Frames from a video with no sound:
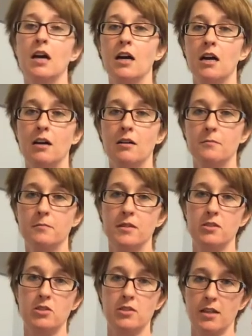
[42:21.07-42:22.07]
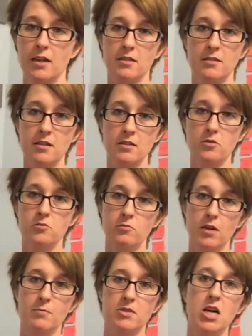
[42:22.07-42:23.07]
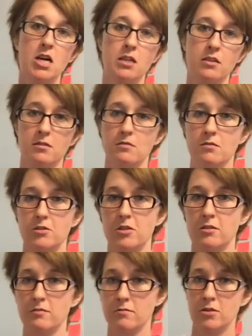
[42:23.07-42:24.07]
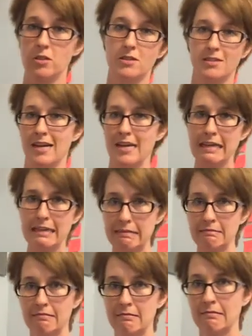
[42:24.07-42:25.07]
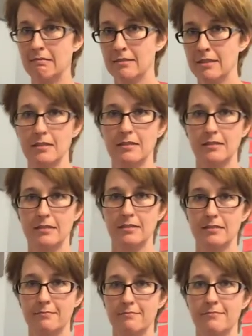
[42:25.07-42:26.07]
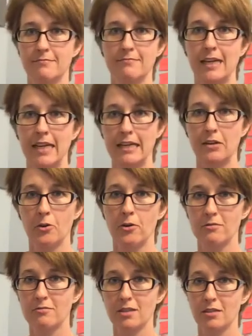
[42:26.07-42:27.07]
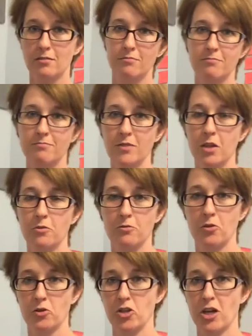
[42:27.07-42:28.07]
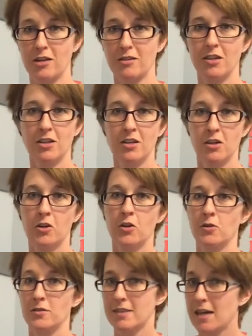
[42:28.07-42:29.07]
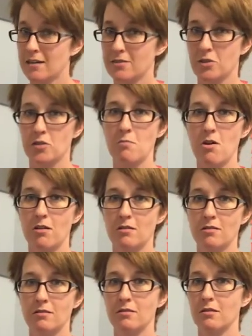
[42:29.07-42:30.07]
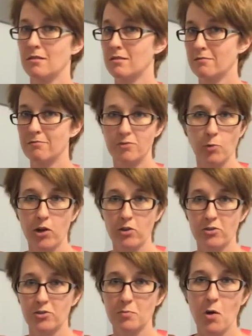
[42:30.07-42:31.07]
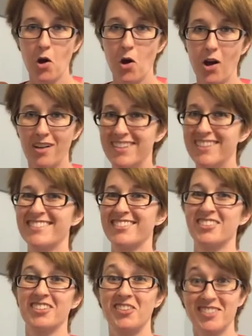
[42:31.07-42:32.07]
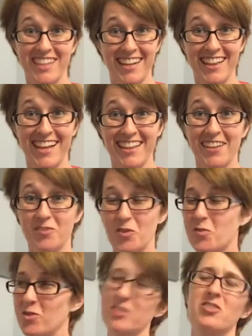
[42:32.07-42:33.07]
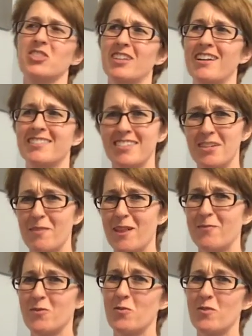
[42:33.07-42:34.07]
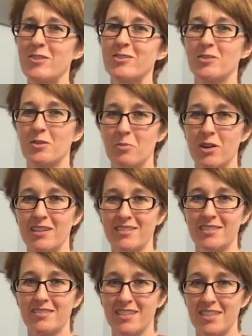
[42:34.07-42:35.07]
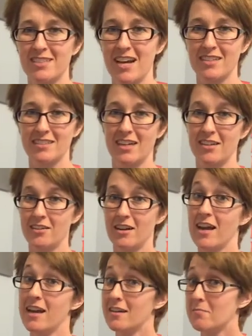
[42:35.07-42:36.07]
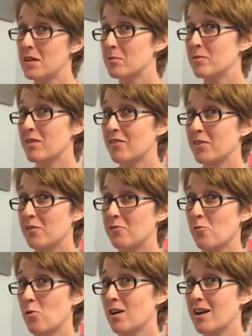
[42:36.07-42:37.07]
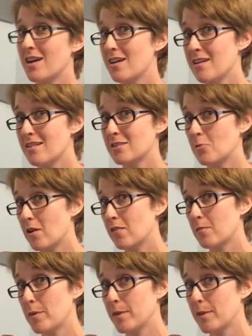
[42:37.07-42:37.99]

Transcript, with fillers: Um, and she's like, I'll send you when I'm done because she she's tiny. She's just this tiny girl. So, you know, her shock her socks are small, her sweaters are small, so she always got a lot left over. So she's like, I'll send you my leftovers. You can probably get socks out of there and maybe even have enough for a square for my